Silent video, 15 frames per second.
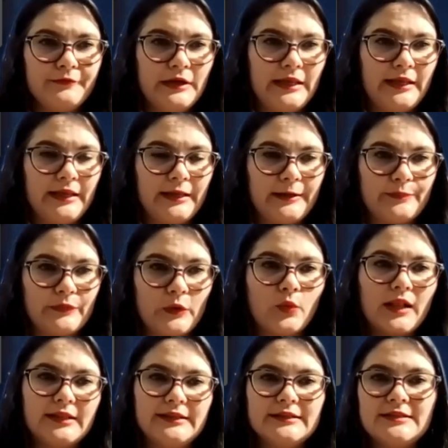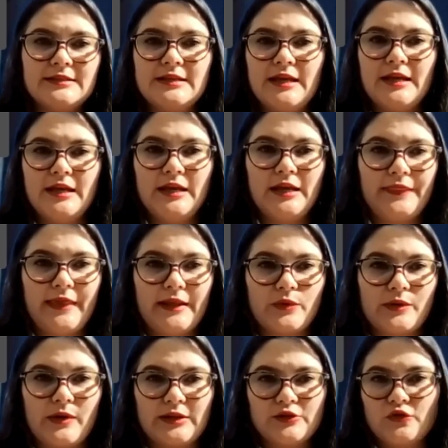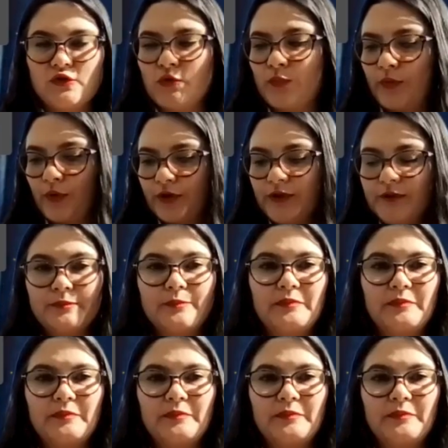wellness that we want to support